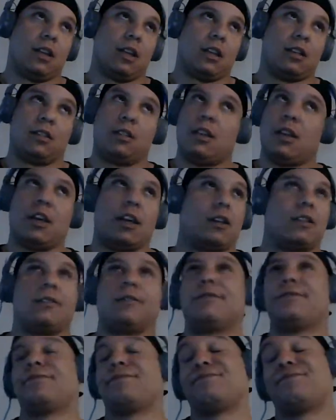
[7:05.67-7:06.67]

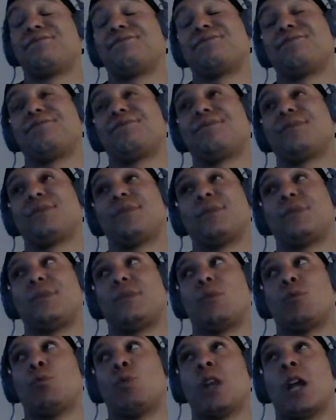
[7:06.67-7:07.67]
yeah,
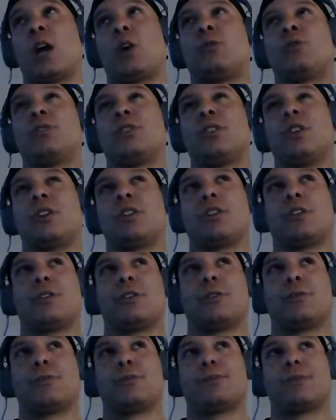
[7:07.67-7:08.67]
when I was
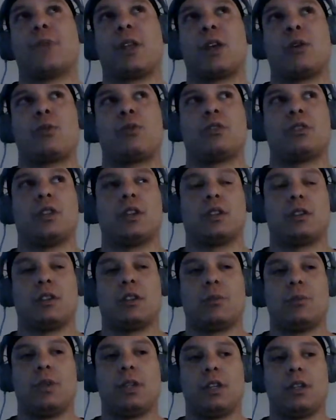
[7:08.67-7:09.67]
younger, that was like
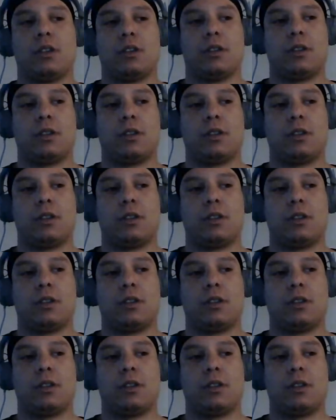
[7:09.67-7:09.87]
a big